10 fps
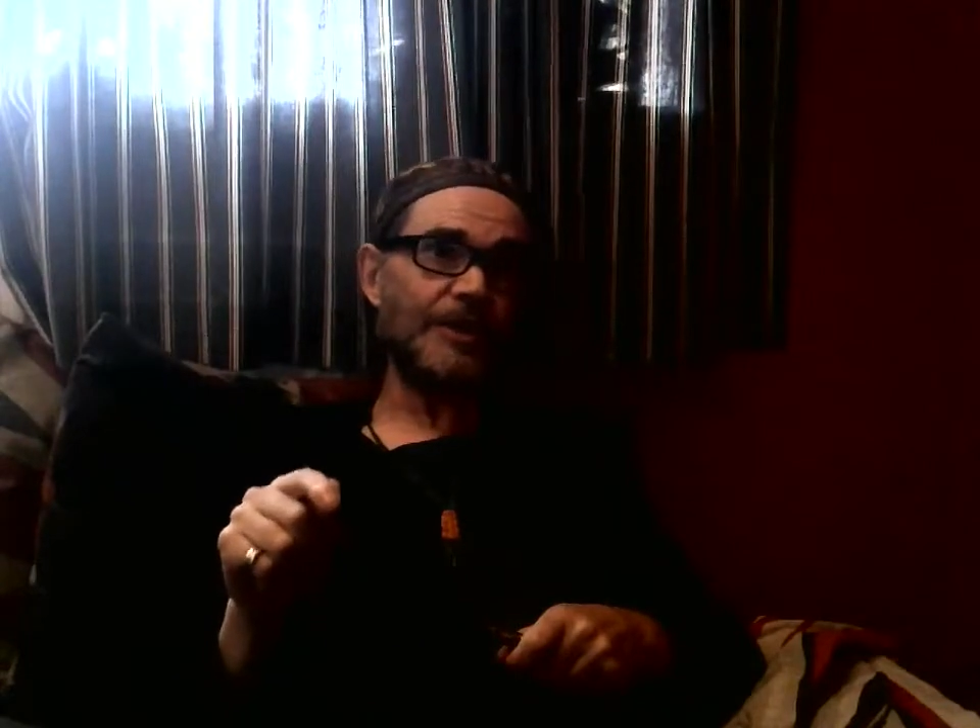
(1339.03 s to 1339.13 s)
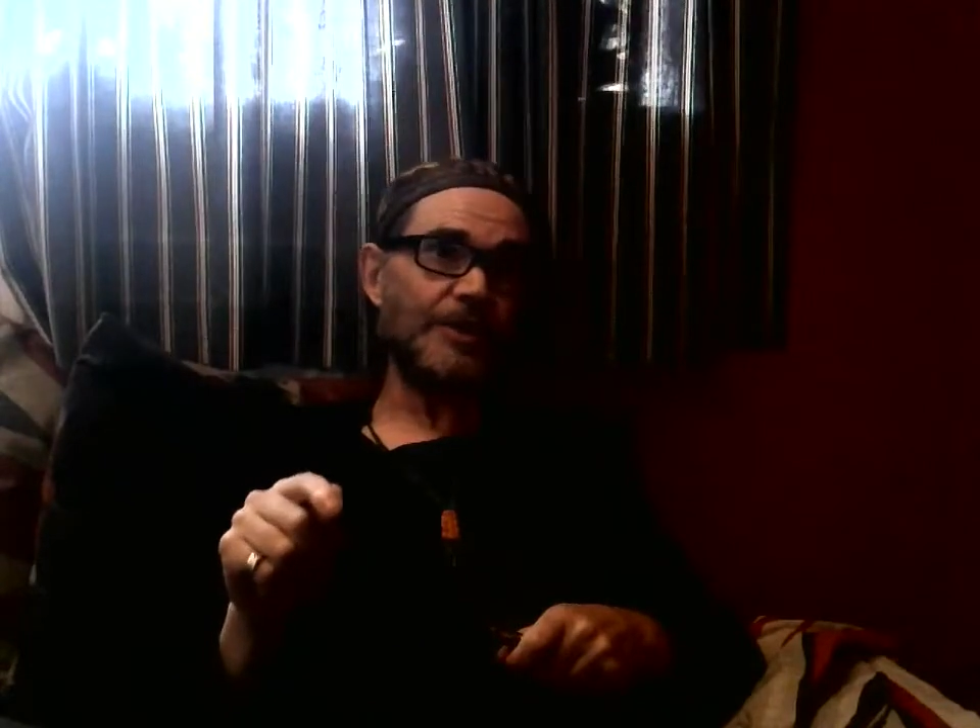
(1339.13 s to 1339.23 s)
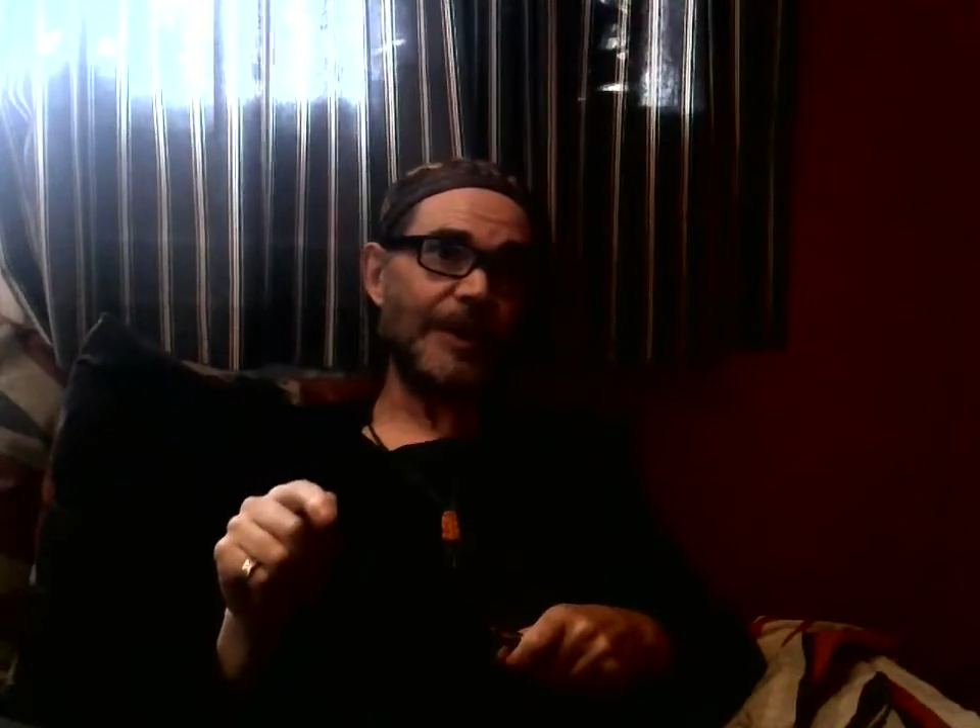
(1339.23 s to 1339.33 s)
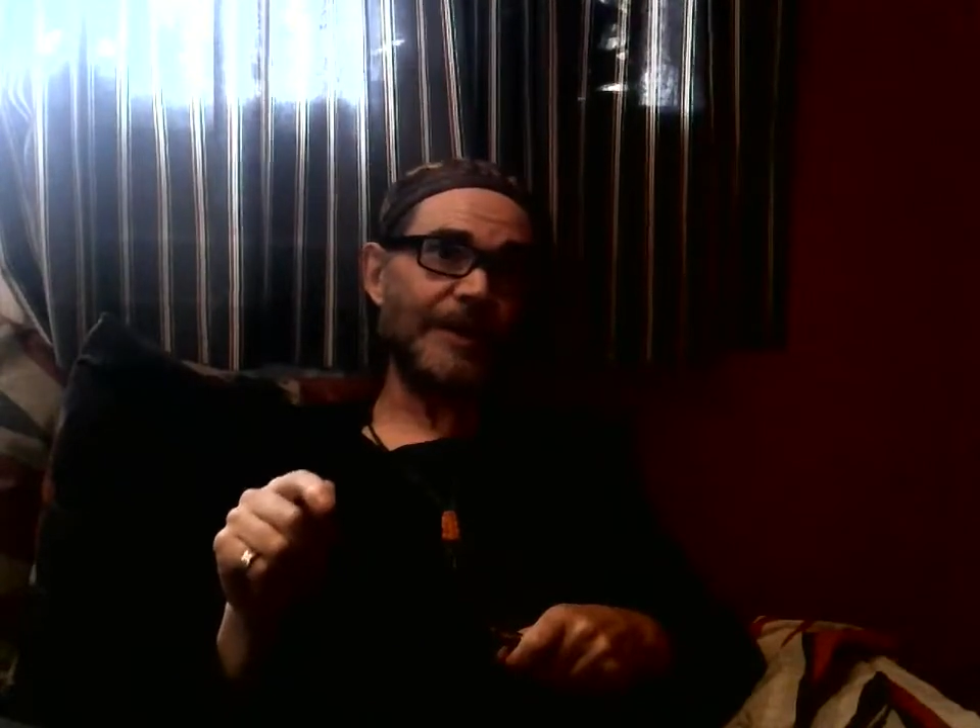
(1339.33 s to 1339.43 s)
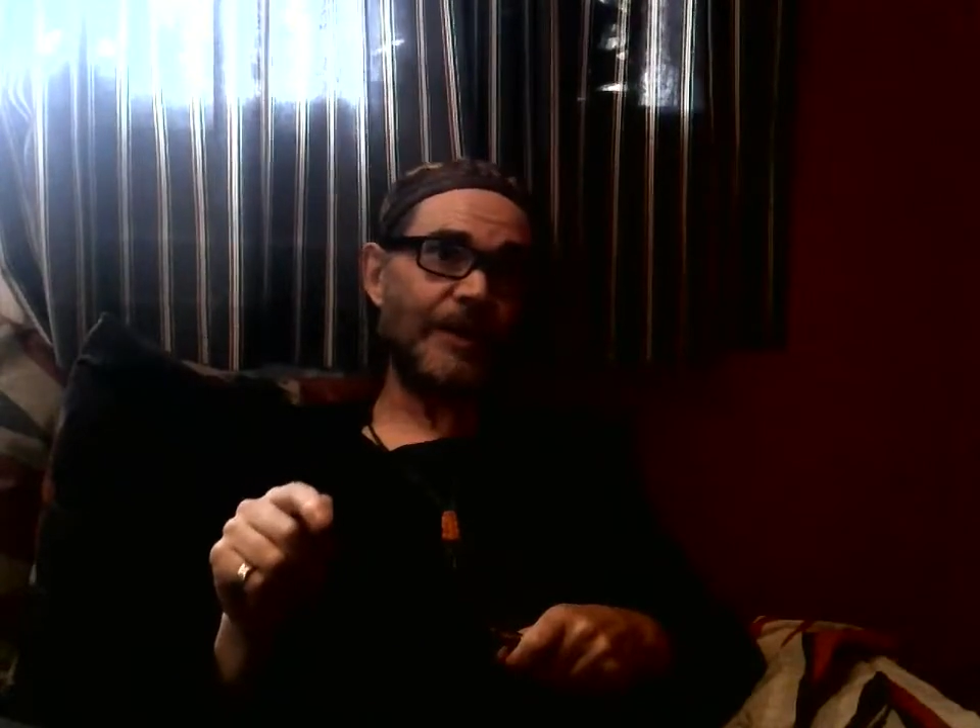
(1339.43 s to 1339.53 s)

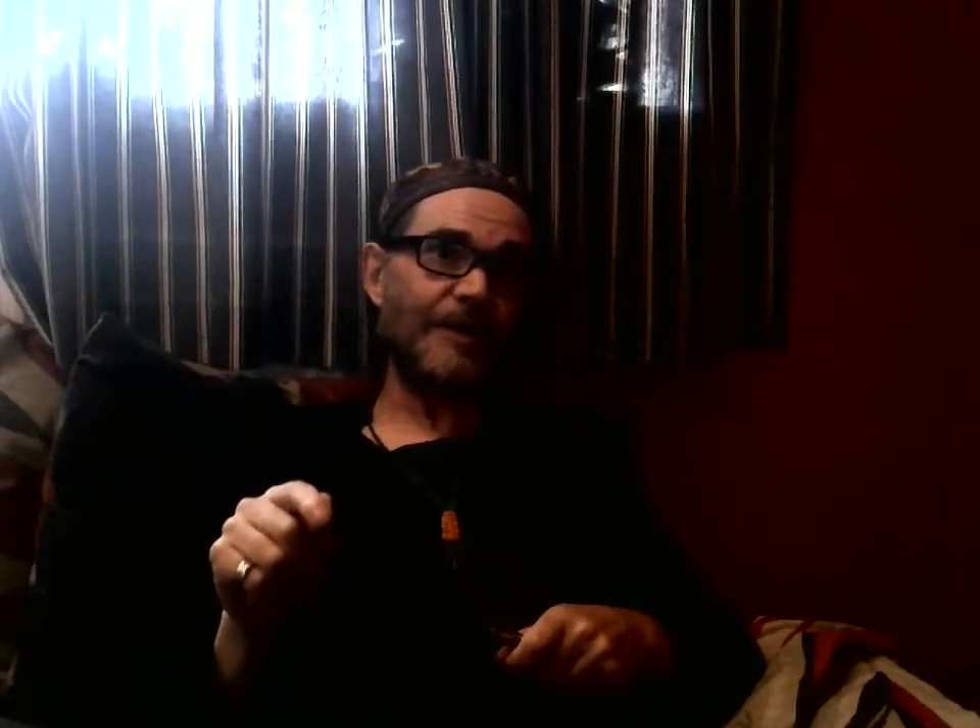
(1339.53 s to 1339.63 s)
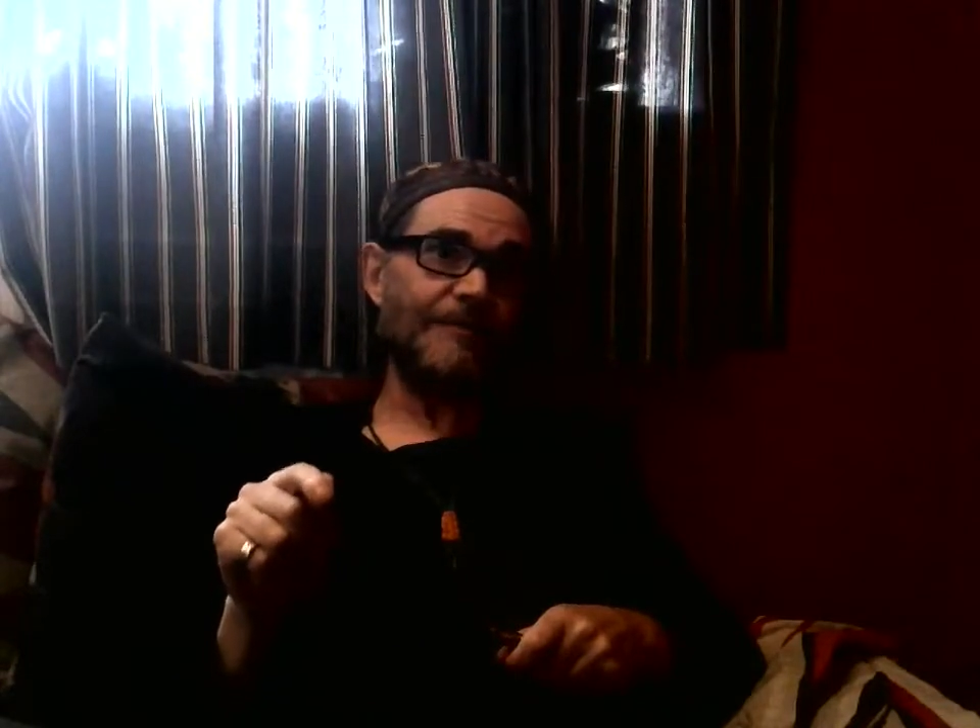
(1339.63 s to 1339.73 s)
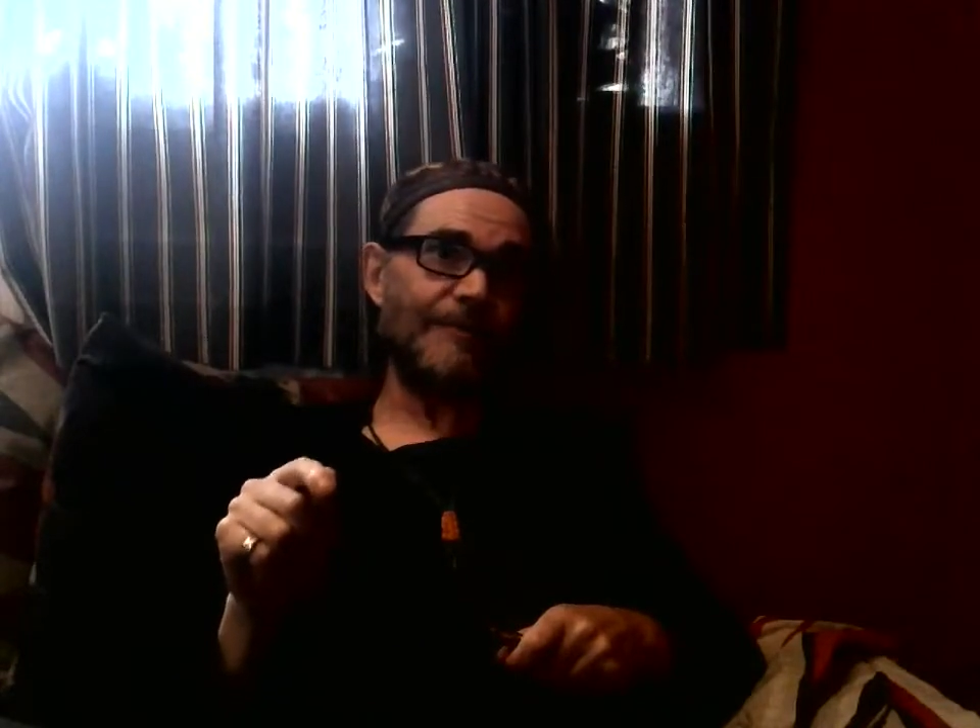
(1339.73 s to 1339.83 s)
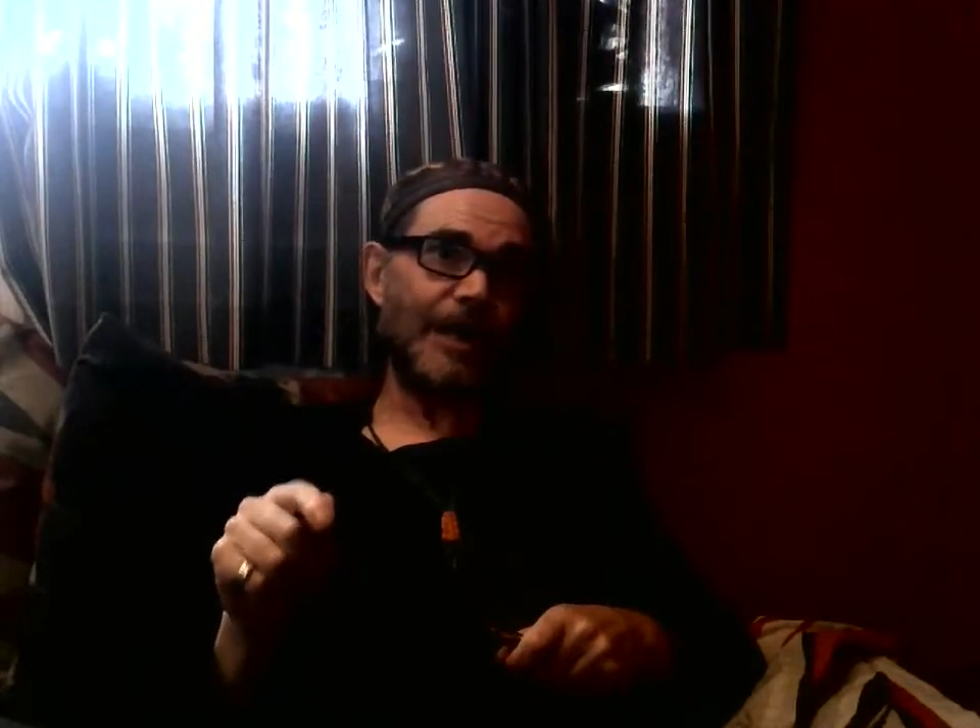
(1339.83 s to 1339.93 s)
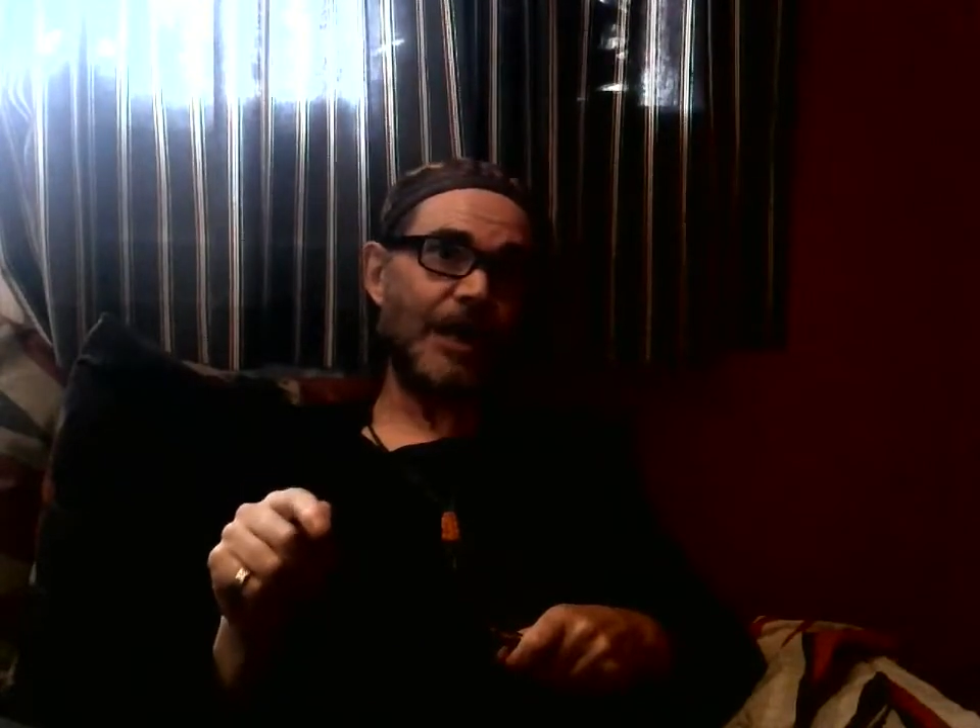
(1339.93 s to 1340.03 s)
29th
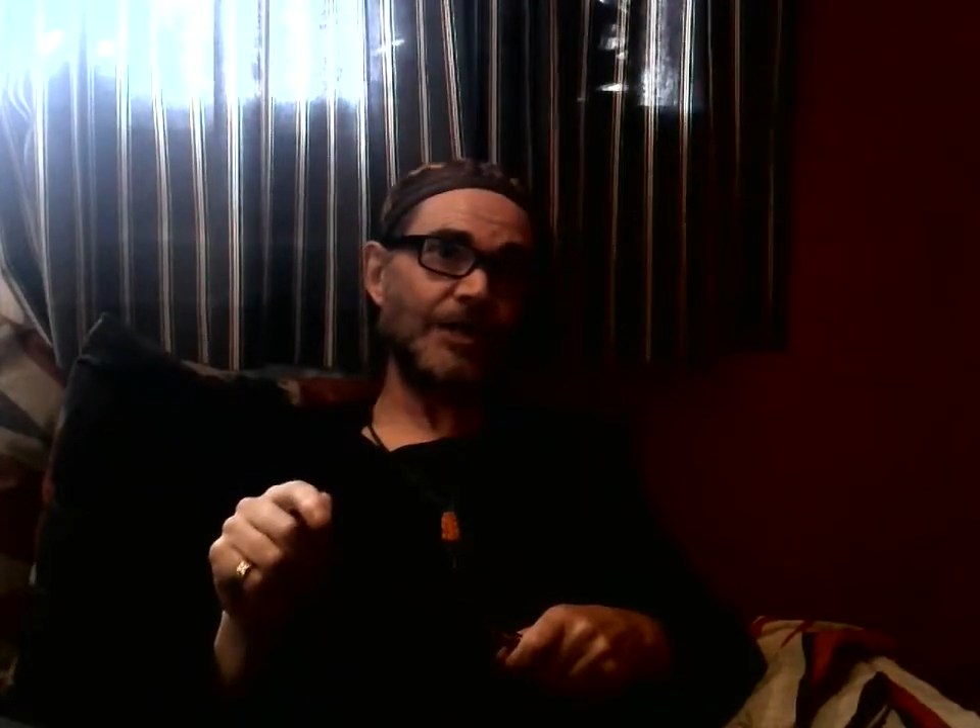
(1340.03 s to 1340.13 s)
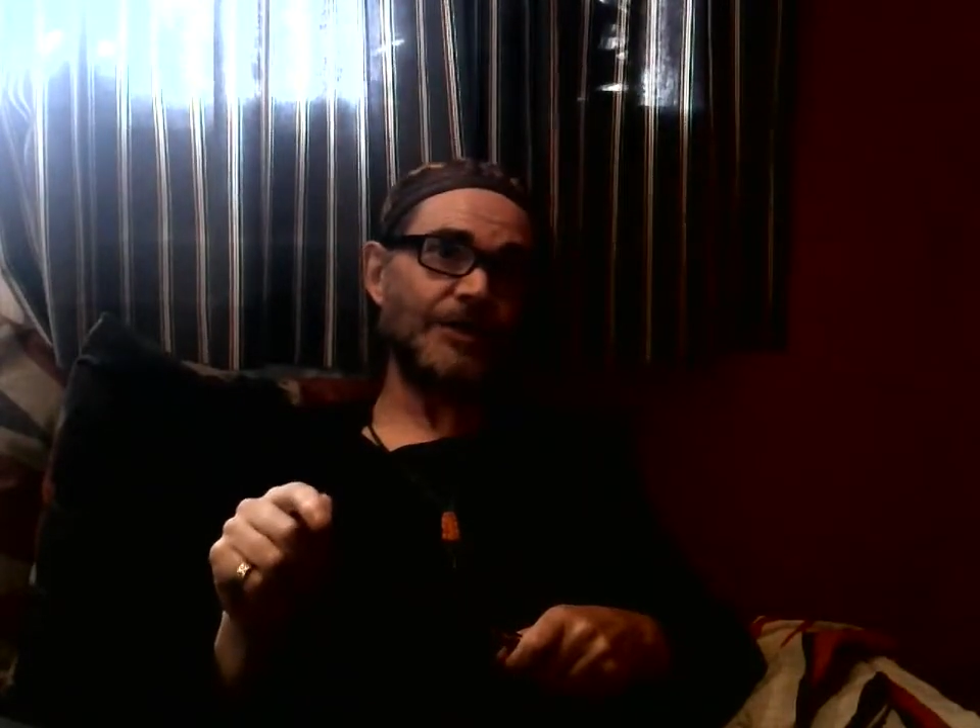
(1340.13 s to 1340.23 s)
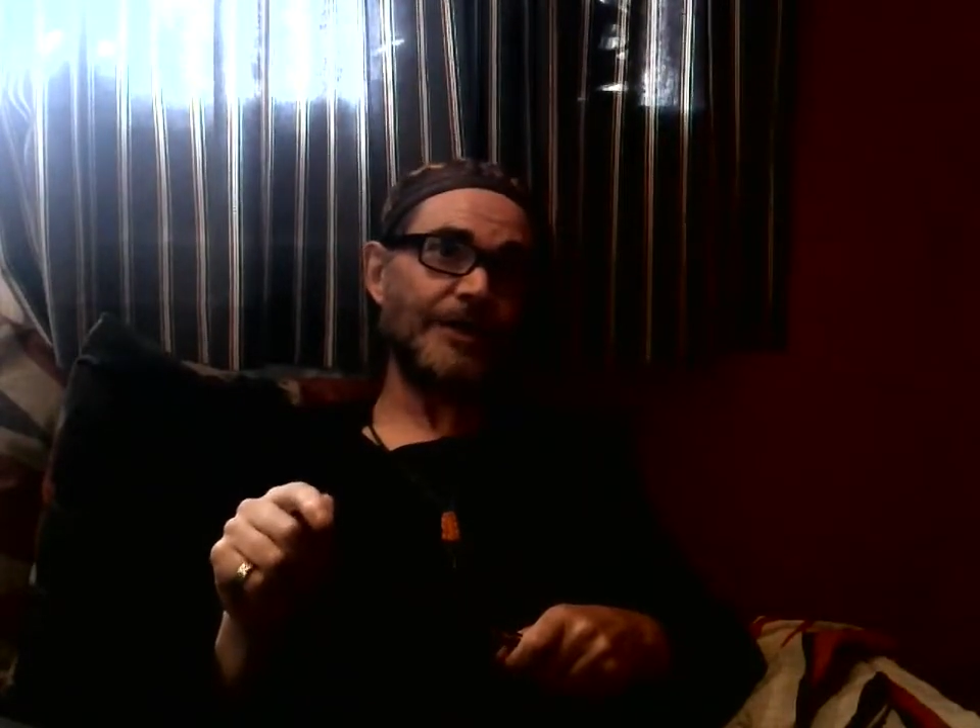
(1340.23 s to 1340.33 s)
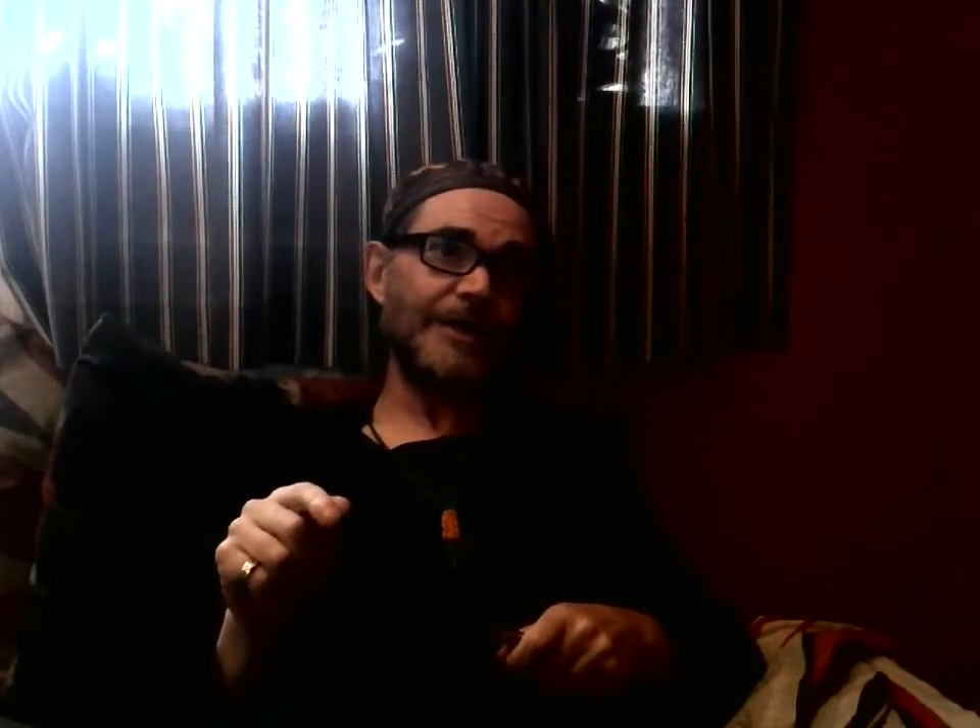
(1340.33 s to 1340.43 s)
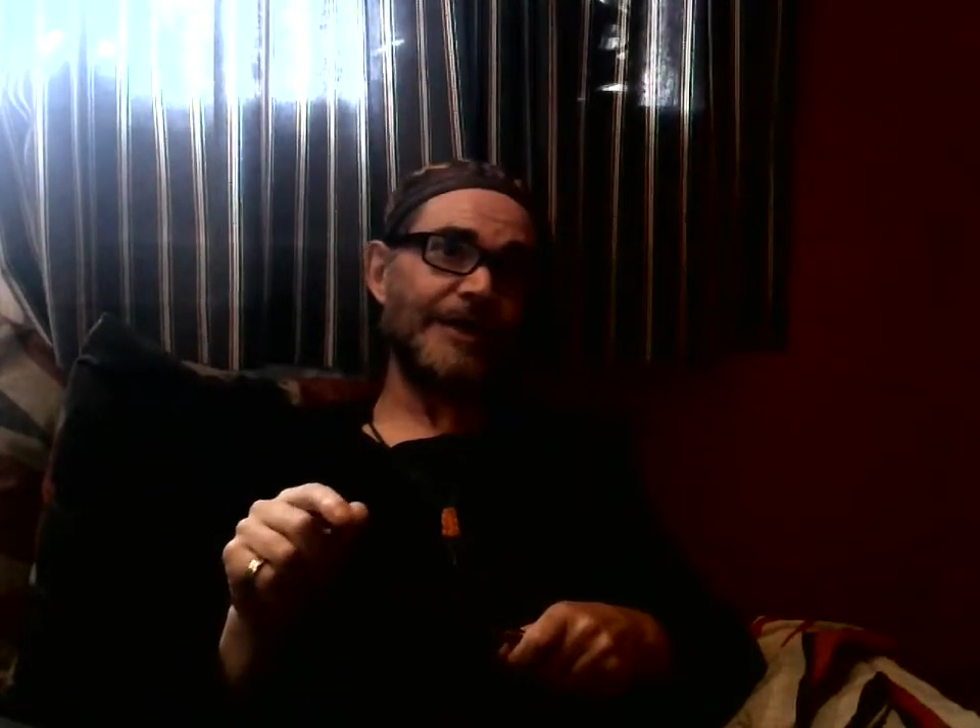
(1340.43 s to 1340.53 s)
of March.